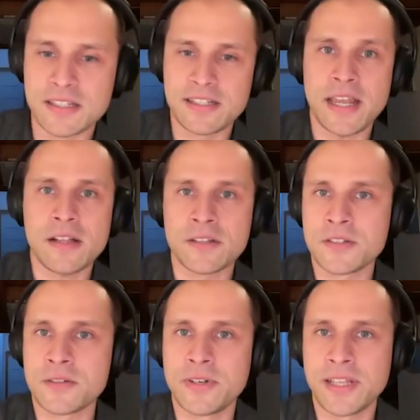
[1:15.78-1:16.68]

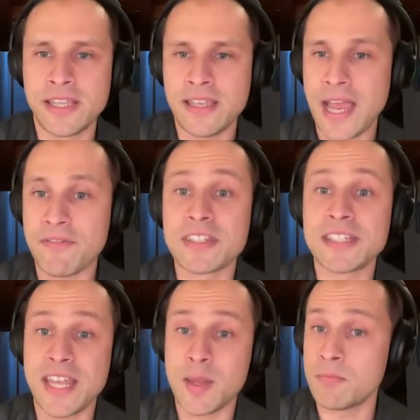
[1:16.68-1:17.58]
cells really have the
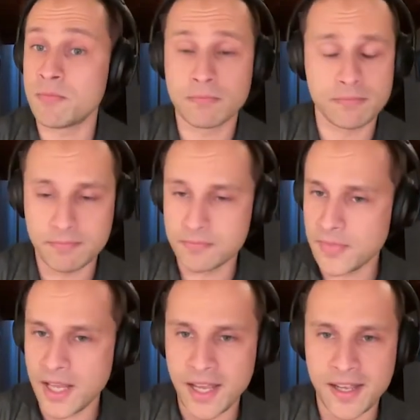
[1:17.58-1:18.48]
same,
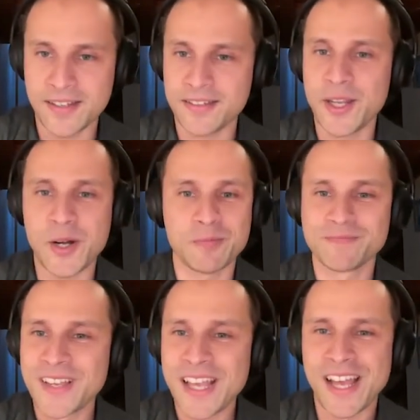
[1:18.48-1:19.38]
are
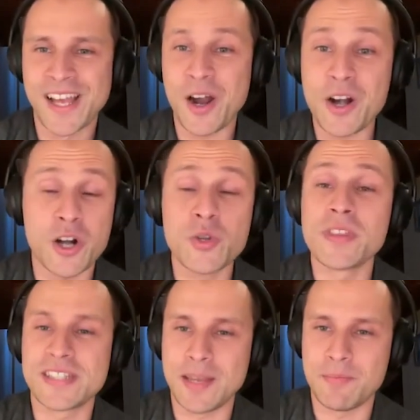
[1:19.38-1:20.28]

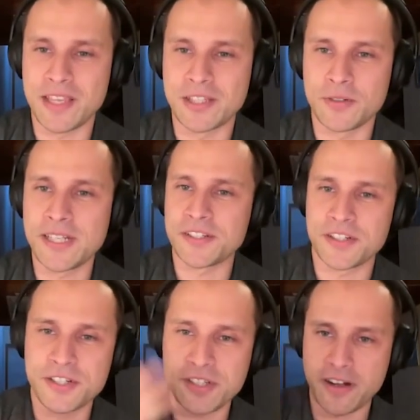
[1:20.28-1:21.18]
doing the same thing. So
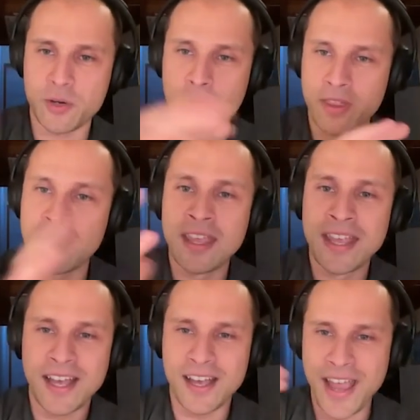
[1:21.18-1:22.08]
cells are studded with
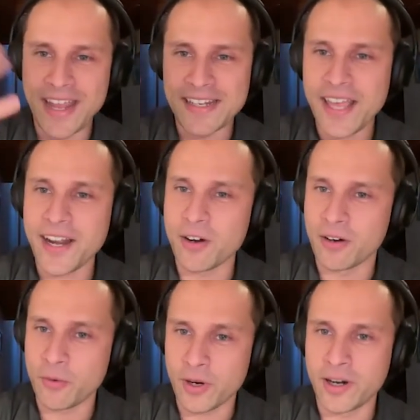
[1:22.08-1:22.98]
antenna
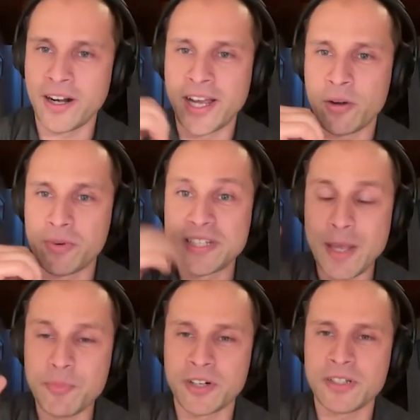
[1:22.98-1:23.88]
or
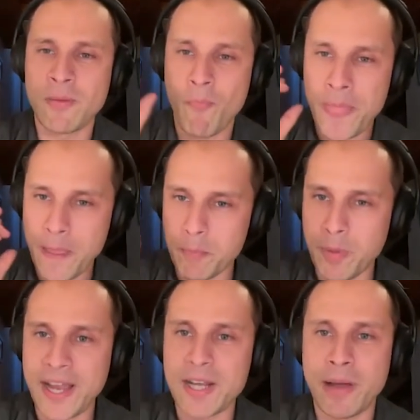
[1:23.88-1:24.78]
receptors that
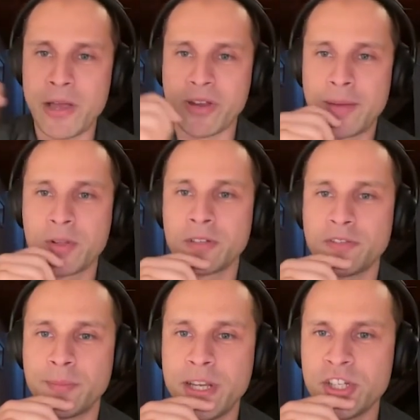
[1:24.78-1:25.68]
bind biochemical
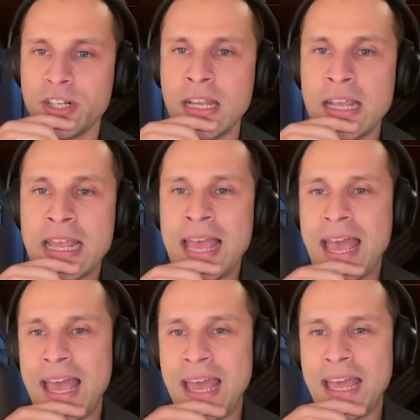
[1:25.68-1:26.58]
information,
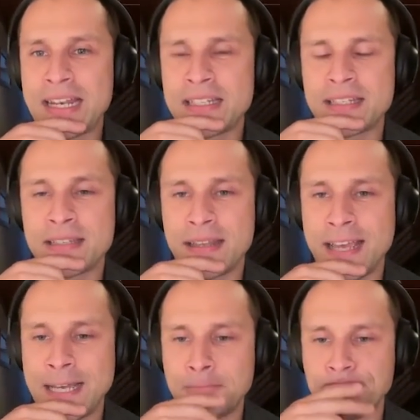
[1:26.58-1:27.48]
and
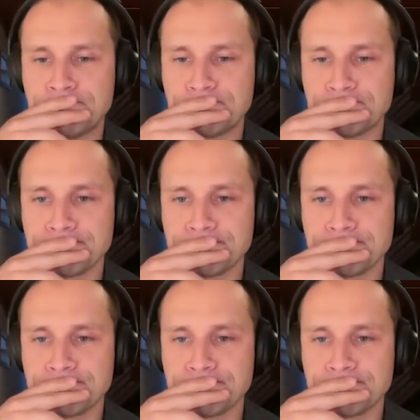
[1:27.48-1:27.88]
again,